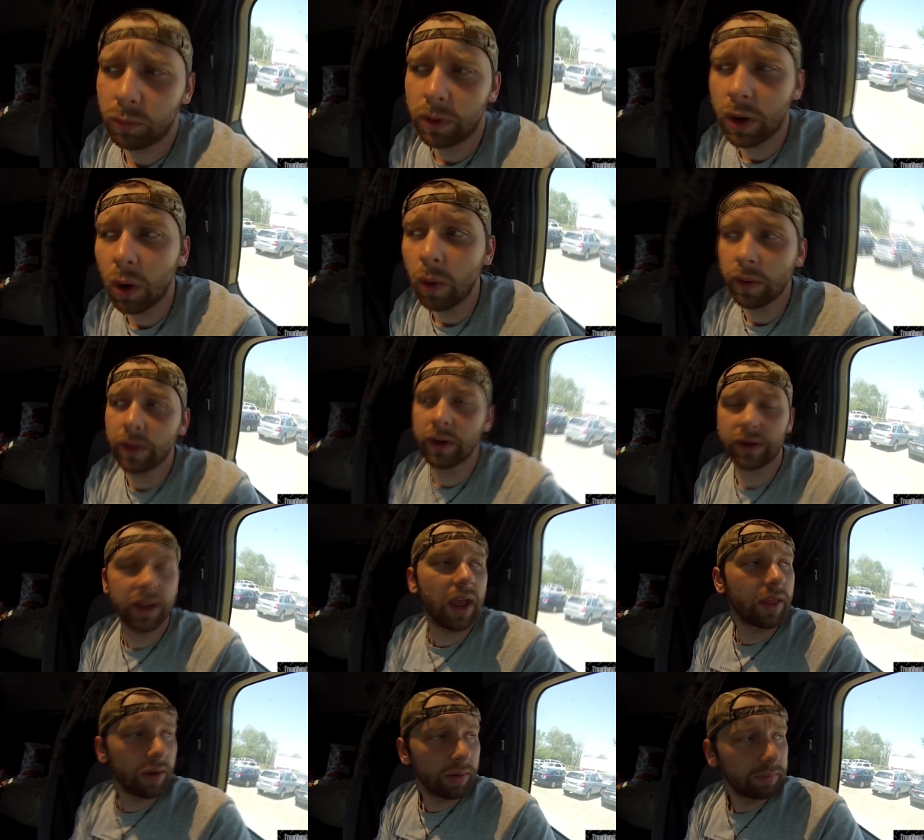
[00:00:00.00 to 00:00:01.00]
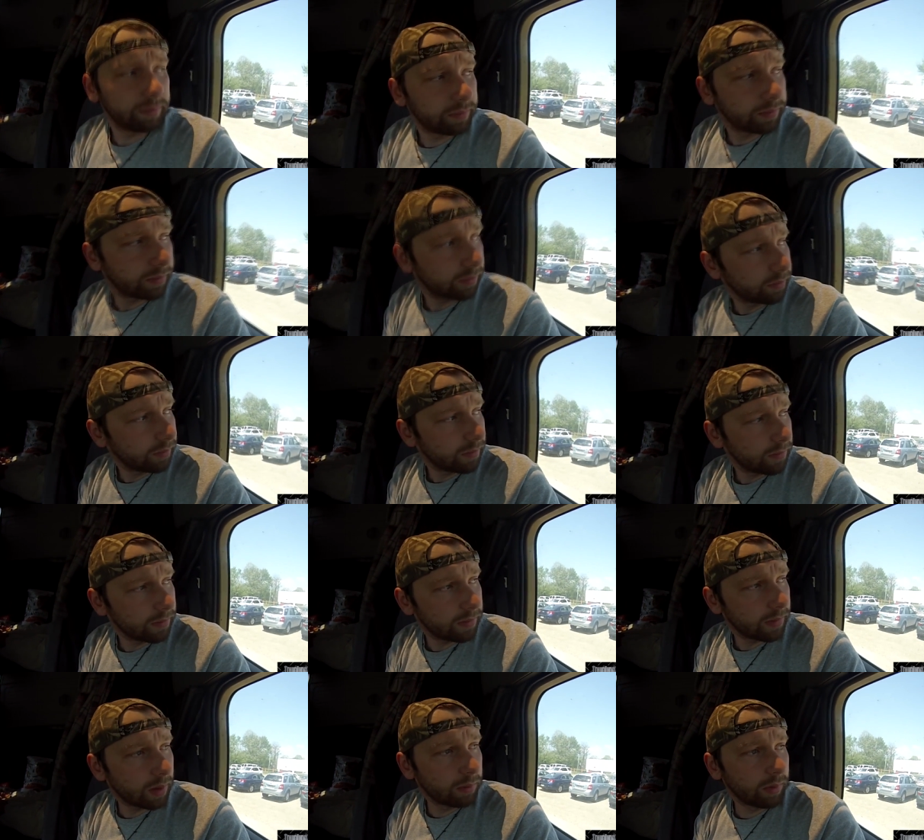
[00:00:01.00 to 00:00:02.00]
we go in there together
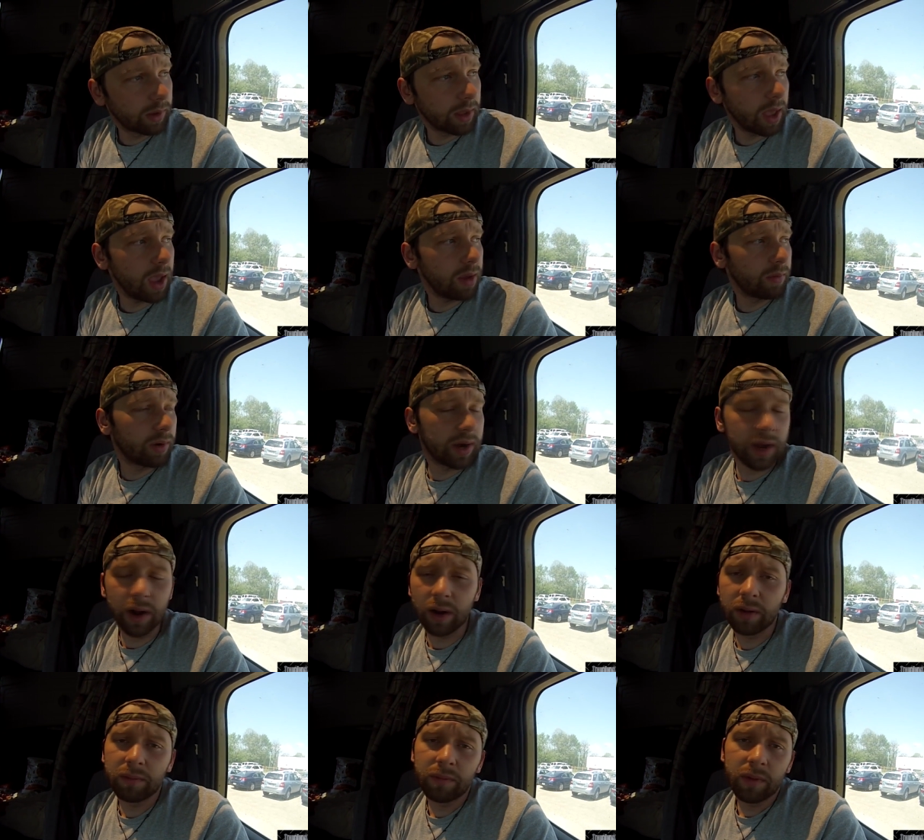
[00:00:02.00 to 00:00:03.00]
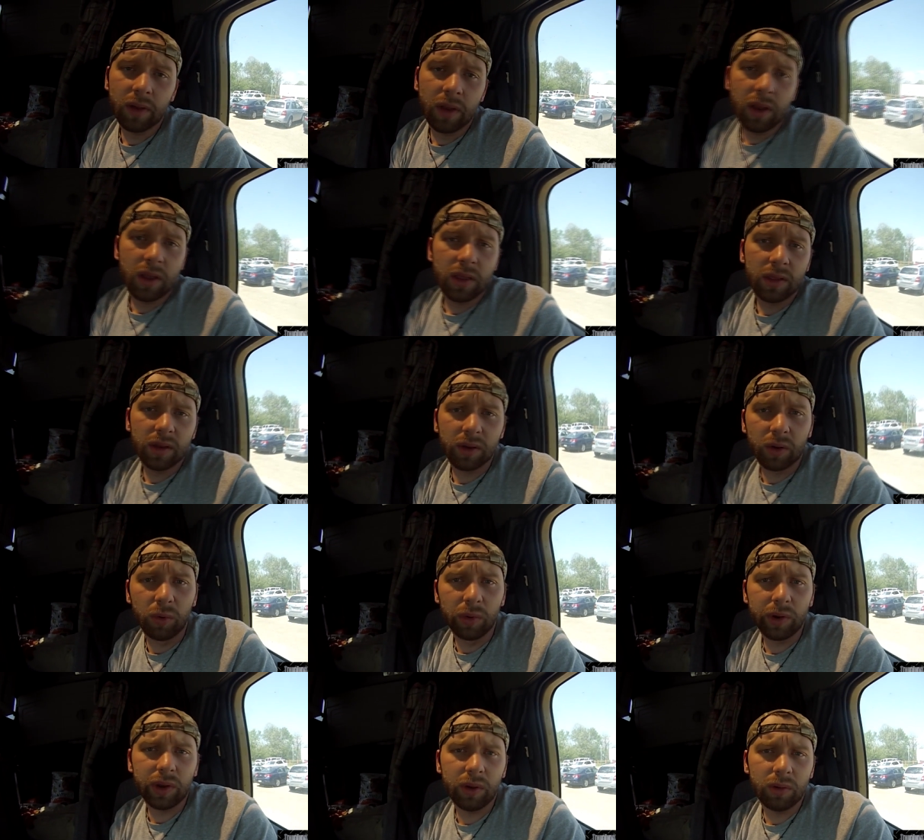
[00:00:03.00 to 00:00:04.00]
and we're like, hey, we're here. They're like, who
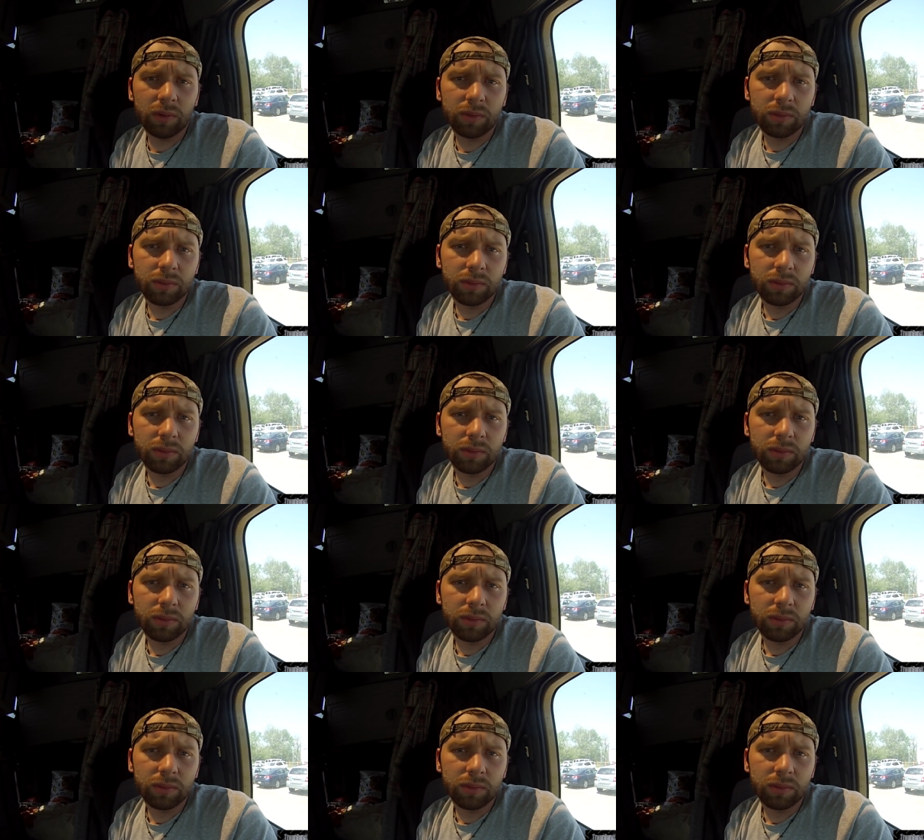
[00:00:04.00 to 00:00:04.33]
are you?